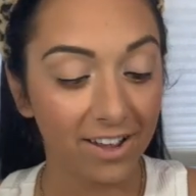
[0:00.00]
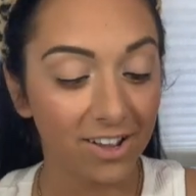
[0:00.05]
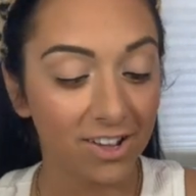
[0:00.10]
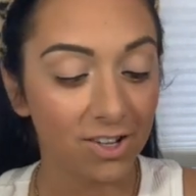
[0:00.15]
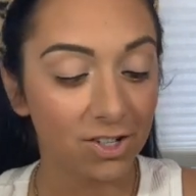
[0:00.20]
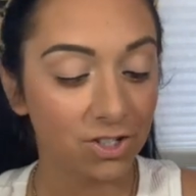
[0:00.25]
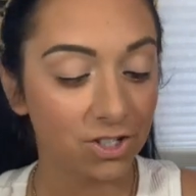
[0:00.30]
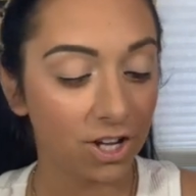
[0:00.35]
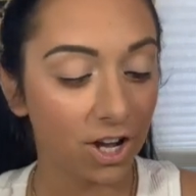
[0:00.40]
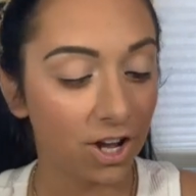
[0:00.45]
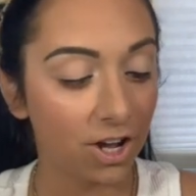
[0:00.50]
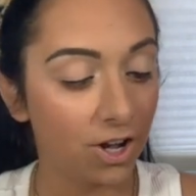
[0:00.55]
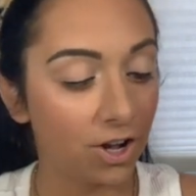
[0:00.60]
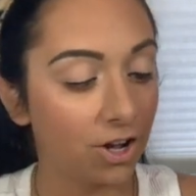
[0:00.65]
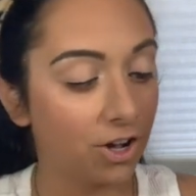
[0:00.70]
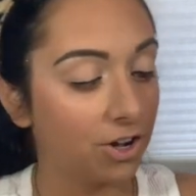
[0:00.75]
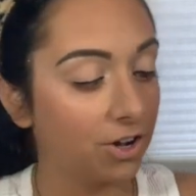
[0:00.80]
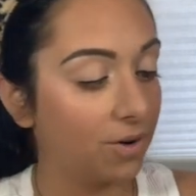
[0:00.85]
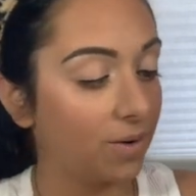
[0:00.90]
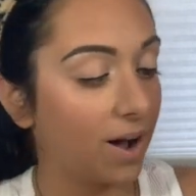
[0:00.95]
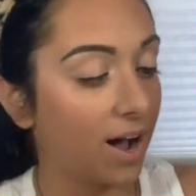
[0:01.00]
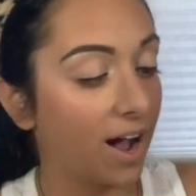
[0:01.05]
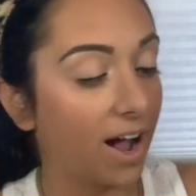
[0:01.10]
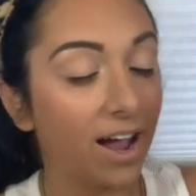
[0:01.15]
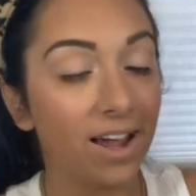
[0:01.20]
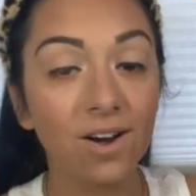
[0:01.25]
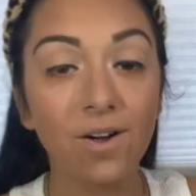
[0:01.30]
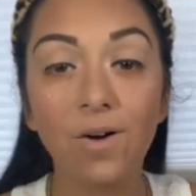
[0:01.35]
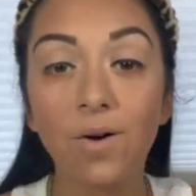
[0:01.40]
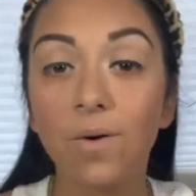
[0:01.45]
So
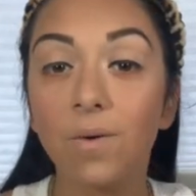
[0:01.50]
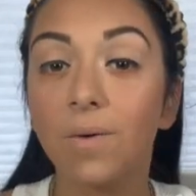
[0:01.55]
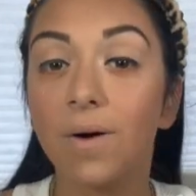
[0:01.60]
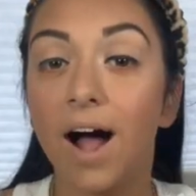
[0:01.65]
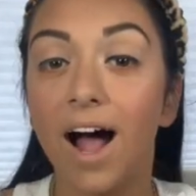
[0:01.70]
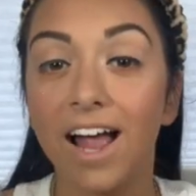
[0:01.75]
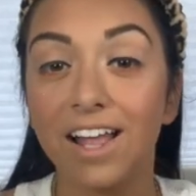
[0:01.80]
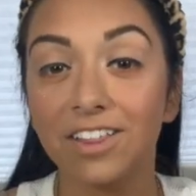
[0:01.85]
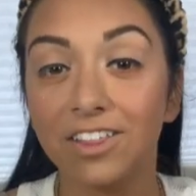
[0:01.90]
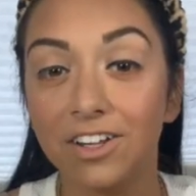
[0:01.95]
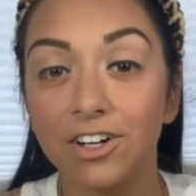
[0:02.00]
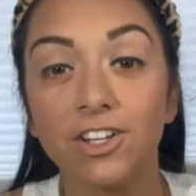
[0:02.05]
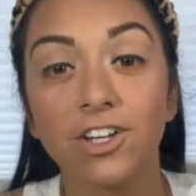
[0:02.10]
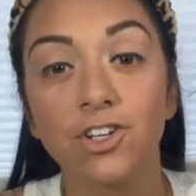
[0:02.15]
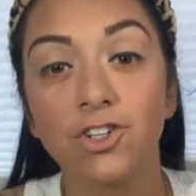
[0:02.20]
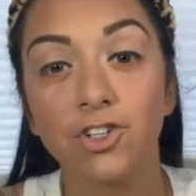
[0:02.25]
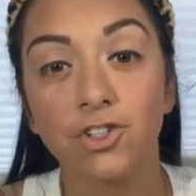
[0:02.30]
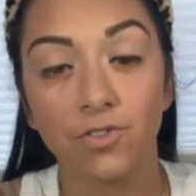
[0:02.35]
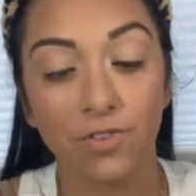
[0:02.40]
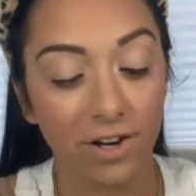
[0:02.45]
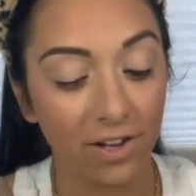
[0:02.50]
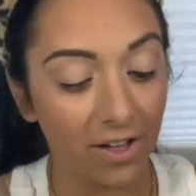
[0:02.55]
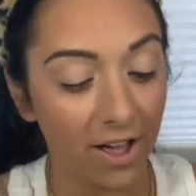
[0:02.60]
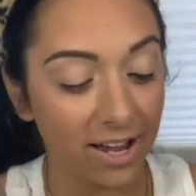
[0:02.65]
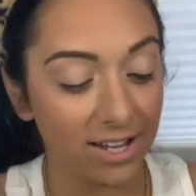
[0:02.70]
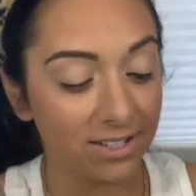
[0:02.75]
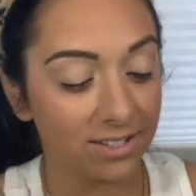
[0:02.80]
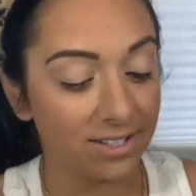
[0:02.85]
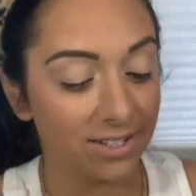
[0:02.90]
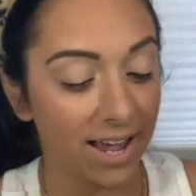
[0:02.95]
I literally just
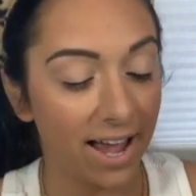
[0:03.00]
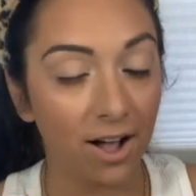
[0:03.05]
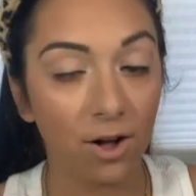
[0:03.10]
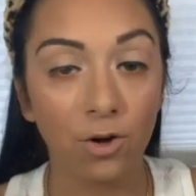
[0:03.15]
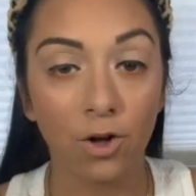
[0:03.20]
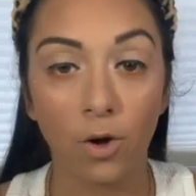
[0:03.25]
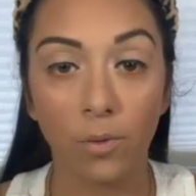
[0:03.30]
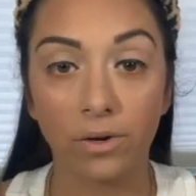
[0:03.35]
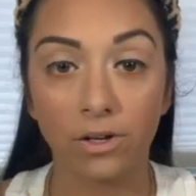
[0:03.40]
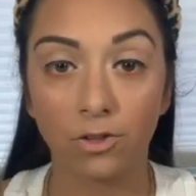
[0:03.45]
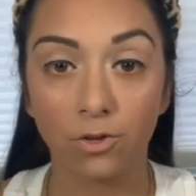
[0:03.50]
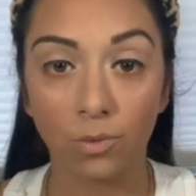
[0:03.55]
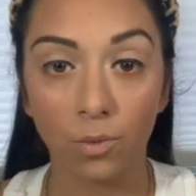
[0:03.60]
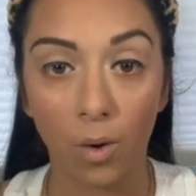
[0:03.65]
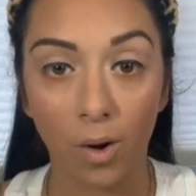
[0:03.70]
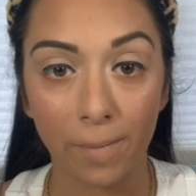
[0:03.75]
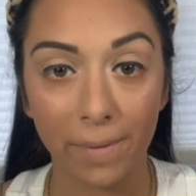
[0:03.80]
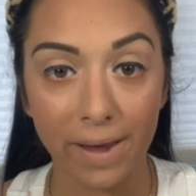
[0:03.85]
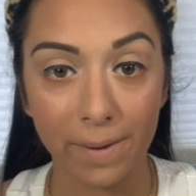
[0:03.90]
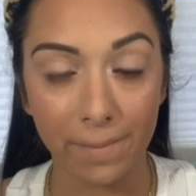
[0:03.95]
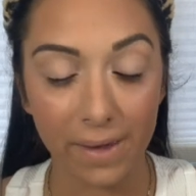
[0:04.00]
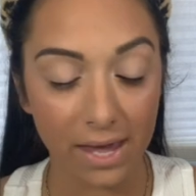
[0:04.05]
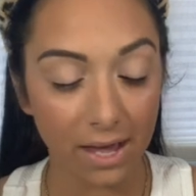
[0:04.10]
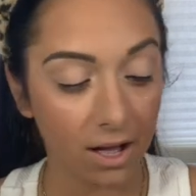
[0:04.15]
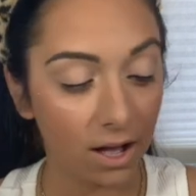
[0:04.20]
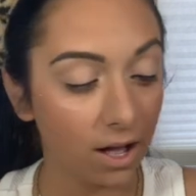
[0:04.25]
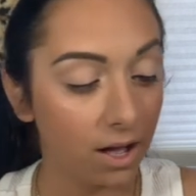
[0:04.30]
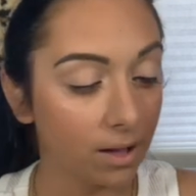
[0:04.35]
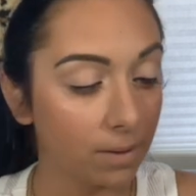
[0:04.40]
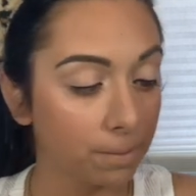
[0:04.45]
realized now going through all my
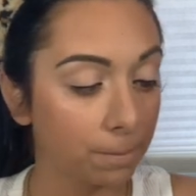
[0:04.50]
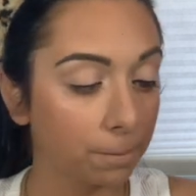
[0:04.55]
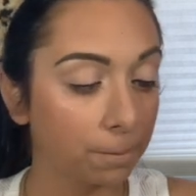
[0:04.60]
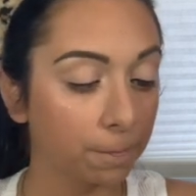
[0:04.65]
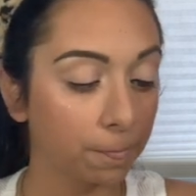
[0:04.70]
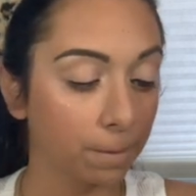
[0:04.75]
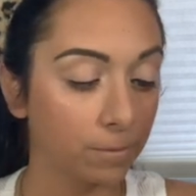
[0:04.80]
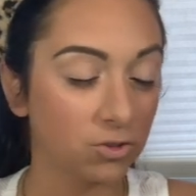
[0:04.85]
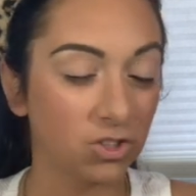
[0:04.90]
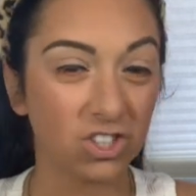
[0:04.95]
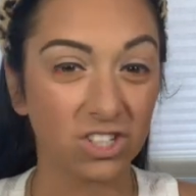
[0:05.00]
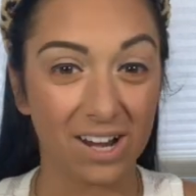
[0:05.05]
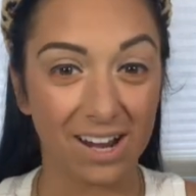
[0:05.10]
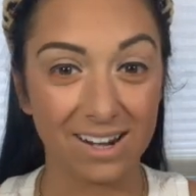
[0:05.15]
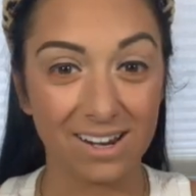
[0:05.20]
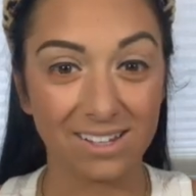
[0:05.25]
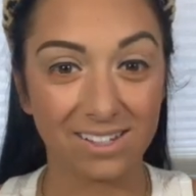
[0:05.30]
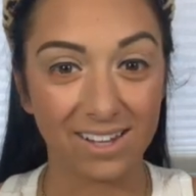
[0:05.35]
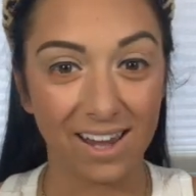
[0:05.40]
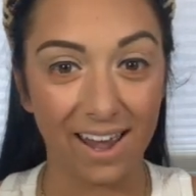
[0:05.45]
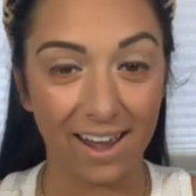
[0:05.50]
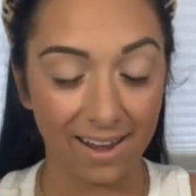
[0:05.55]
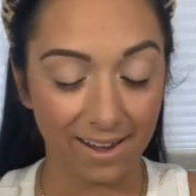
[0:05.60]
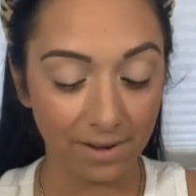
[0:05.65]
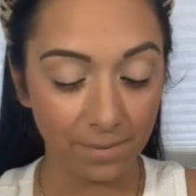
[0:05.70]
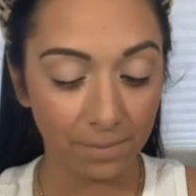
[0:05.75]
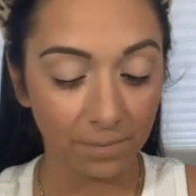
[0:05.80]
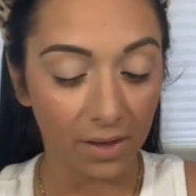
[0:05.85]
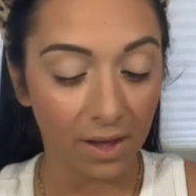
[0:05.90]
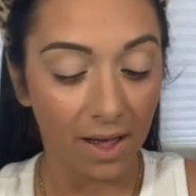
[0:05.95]
makeup, which is kind of sad,
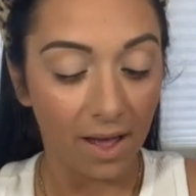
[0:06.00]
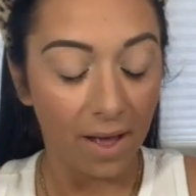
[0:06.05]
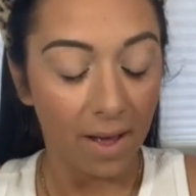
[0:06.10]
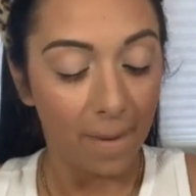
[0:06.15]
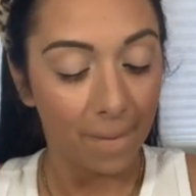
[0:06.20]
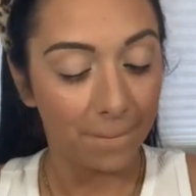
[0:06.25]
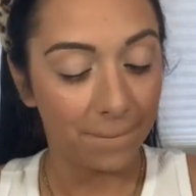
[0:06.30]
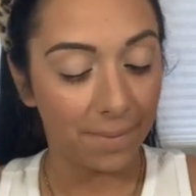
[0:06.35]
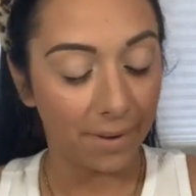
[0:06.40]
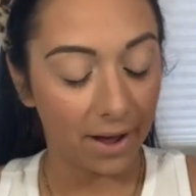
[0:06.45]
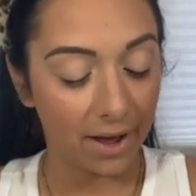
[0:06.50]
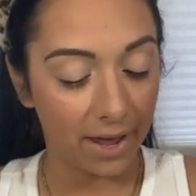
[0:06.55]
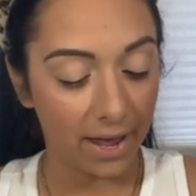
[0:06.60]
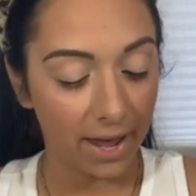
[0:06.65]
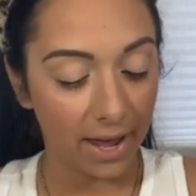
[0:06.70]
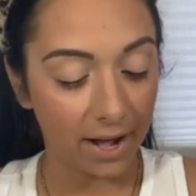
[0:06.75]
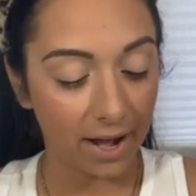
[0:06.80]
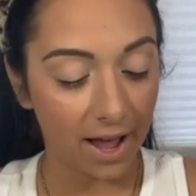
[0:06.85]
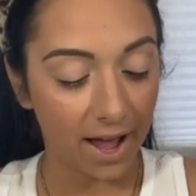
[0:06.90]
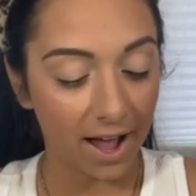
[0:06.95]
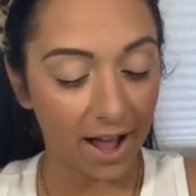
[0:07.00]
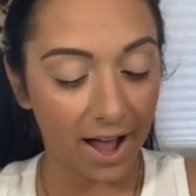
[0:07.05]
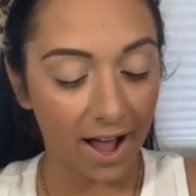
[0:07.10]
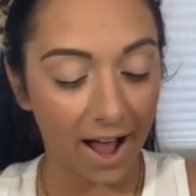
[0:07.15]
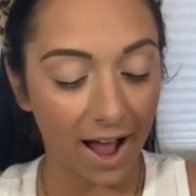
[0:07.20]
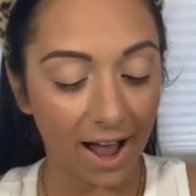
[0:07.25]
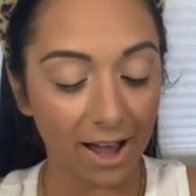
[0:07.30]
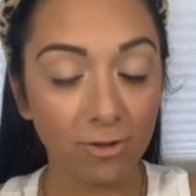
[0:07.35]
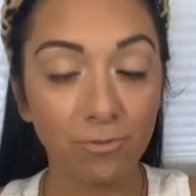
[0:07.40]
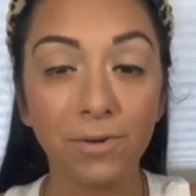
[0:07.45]
but
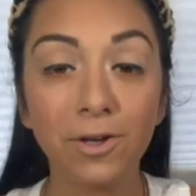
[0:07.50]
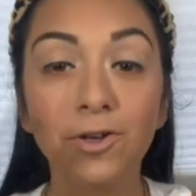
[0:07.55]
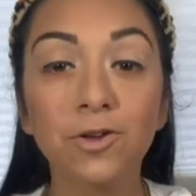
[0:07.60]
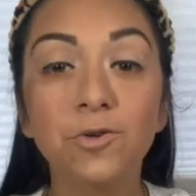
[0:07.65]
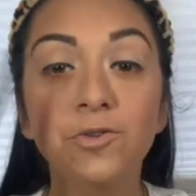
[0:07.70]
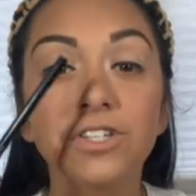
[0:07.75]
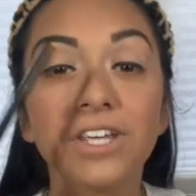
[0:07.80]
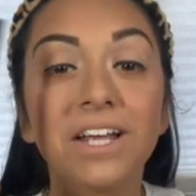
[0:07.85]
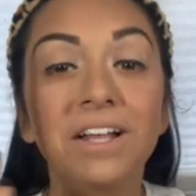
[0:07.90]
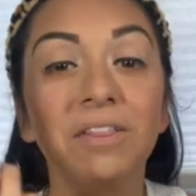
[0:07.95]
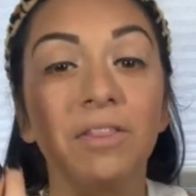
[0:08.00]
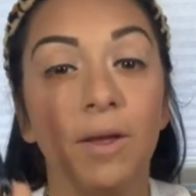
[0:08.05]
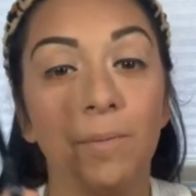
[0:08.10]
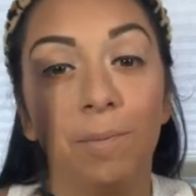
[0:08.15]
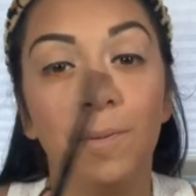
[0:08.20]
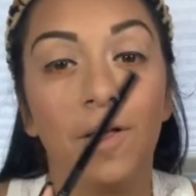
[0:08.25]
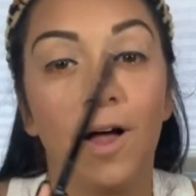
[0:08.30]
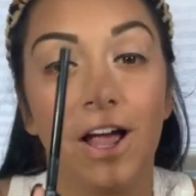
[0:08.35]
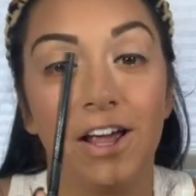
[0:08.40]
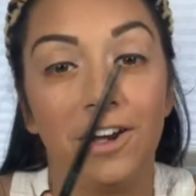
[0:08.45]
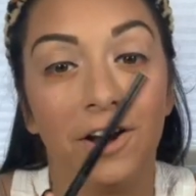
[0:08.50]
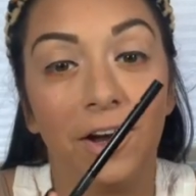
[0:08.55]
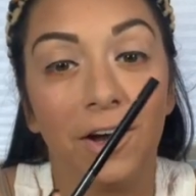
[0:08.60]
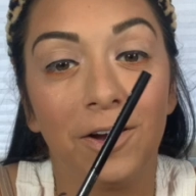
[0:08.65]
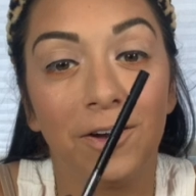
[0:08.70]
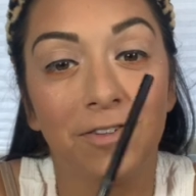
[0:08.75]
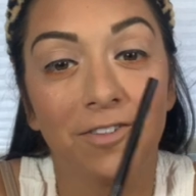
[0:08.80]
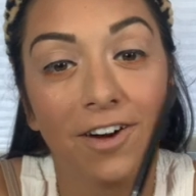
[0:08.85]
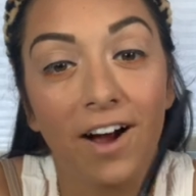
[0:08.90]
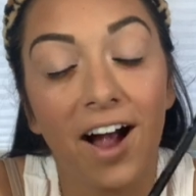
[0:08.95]
I've been using lip liner
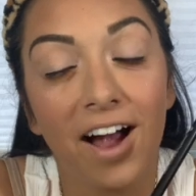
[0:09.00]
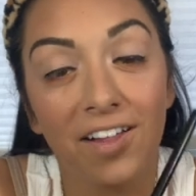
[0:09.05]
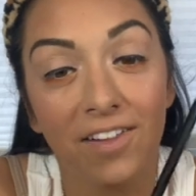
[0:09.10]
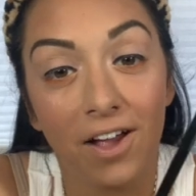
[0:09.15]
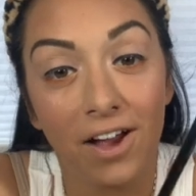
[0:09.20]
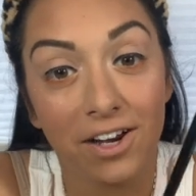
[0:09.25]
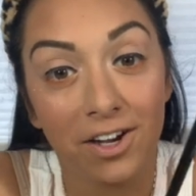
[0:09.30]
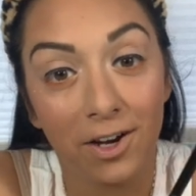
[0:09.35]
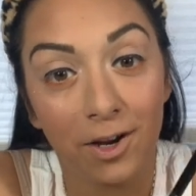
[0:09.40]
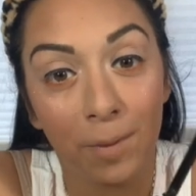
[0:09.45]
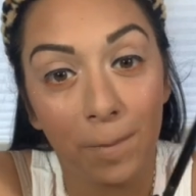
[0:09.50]
for eyeliner.